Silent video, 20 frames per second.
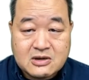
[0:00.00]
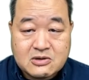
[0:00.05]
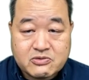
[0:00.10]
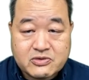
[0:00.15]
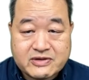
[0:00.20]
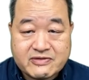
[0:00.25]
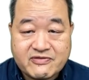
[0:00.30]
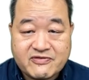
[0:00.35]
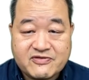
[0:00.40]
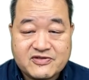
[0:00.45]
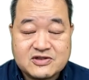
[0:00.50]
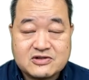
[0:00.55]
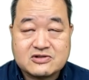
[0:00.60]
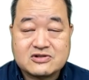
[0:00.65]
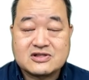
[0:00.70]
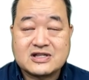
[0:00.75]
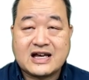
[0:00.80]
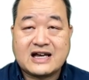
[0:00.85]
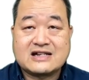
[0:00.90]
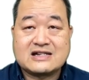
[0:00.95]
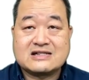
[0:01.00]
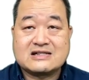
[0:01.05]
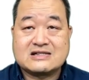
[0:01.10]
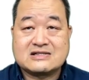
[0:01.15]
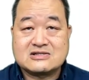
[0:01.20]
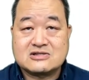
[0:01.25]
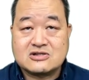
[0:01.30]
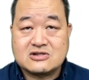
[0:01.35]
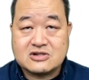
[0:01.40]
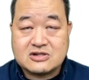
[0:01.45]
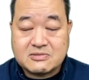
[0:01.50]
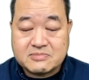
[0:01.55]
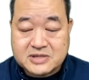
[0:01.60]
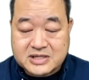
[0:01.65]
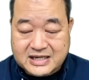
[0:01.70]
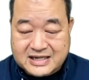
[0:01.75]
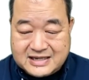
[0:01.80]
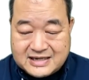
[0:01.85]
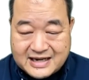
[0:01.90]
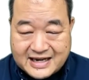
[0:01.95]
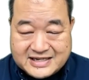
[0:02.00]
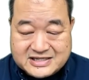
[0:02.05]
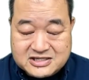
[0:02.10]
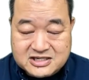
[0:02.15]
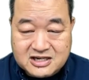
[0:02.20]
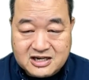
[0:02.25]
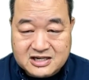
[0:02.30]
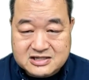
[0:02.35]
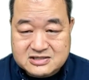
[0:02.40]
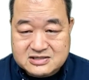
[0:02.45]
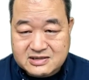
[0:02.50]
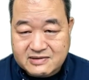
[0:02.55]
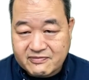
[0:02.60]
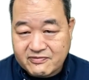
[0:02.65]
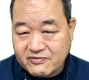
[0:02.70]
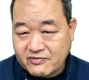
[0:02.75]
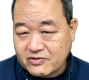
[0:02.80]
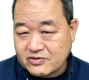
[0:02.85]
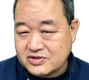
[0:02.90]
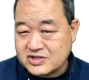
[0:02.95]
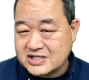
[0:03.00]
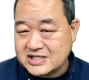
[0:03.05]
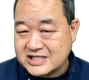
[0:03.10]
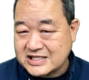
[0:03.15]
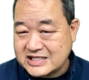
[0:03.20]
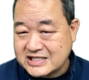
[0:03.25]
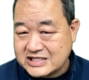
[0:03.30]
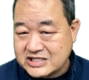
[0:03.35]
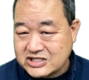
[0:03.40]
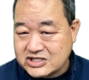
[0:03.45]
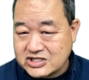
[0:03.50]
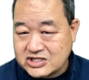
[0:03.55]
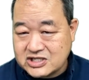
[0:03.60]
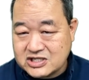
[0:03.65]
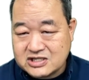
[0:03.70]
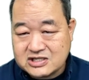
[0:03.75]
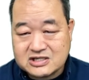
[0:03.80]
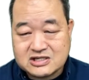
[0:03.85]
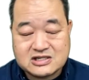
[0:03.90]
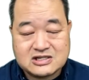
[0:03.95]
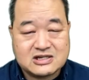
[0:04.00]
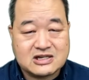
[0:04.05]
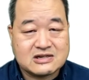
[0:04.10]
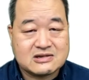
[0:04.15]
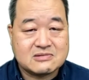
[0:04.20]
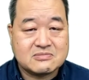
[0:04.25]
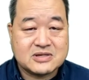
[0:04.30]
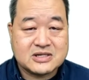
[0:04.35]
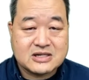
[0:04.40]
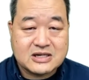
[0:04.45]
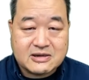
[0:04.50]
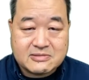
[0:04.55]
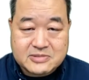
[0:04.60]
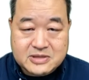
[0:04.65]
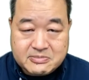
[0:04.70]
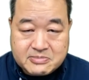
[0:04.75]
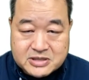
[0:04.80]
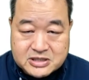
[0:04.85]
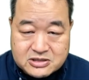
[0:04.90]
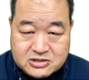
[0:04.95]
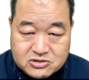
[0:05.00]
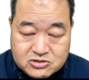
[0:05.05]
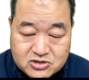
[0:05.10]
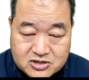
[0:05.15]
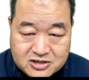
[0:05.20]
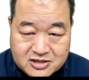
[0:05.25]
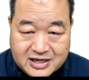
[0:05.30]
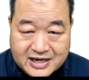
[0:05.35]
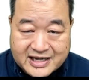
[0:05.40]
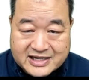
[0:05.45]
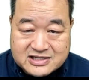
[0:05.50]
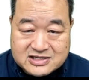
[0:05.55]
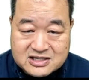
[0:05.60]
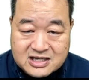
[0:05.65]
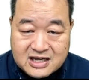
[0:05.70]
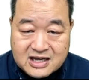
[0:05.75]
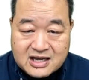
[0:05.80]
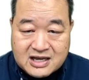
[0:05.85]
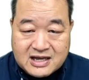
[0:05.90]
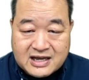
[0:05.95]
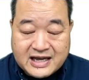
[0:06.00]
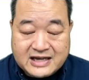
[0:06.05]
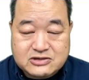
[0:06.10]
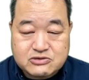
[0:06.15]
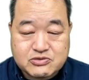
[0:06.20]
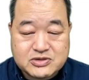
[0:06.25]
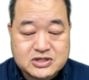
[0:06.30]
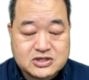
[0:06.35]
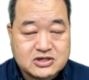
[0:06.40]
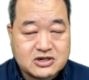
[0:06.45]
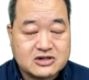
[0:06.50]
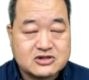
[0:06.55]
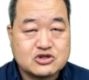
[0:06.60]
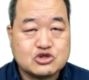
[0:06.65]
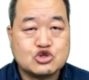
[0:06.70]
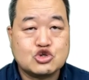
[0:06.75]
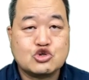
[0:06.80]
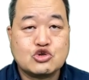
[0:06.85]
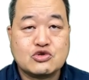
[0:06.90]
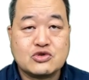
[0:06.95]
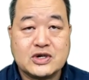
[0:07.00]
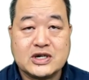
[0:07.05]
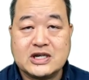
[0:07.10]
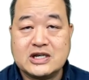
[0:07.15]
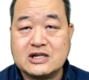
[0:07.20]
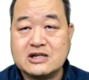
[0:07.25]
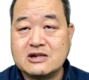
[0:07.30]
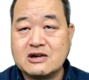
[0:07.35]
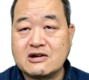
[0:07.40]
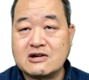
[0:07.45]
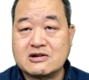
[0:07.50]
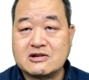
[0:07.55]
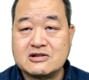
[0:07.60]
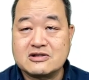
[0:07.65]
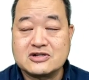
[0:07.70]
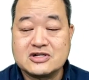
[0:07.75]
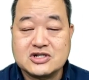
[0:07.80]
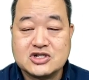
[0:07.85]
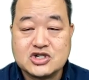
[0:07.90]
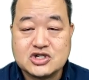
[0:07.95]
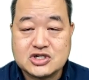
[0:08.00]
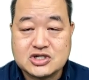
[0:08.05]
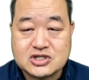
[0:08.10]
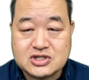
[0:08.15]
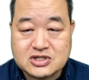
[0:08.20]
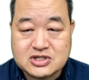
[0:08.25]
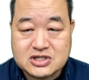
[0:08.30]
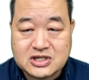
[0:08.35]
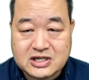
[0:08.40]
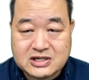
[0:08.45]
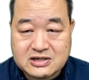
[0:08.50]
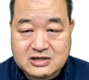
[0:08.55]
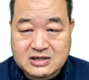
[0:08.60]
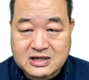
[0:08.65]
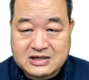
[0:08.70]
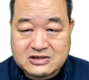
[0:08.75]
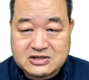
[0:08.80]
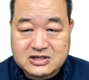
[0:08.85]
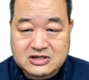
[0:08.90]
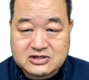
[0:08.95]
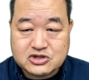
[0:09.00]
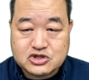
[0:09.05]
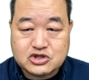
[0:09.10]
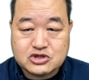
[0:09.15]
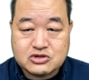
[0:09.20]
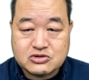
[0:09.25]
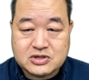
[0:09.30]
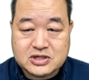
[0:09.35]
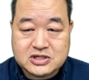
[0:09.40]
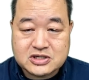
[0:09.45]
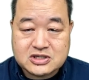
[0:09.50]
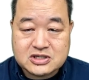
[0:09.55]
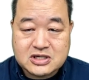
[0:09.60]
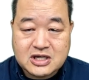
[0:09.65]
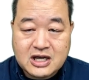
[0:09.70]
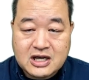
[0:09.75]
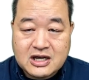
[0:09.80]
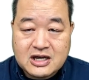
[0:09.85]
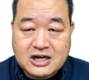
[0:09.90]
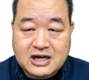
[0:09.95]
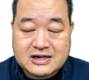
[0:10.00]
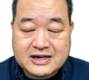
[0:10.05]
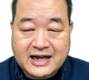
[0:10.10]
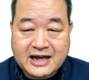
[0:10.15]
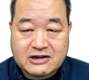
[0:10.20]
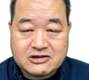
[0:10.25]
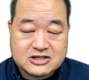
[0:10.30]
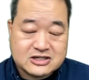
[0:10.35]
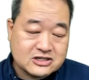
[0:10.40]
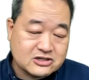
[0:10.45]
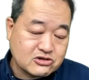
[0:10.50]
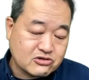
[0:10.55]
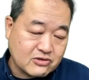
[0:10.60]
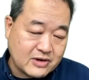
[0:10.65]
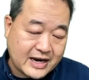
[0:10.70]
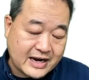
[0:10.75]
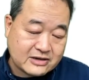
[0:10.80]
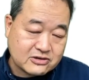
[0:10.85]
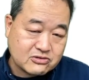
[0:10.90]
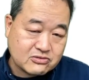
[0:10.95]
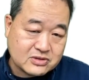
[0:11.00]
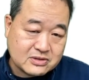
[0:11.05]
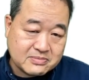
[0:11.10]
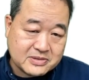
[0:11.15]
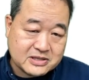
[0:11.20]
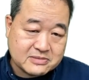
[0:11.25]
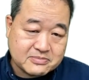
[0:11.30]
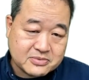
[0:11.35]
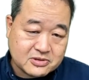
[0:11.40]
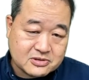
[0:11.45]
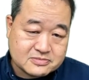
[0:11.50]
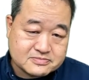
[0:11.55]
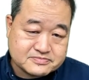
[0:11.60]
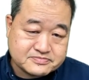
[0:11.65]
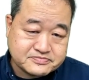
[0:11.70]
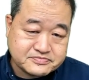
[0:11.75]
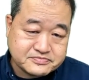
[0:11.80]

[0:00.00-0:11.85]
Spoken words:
We feel that it's going to be a nice concept for teaching and being able to be utilized as we start to train our clinicians and young students on how to interact with people.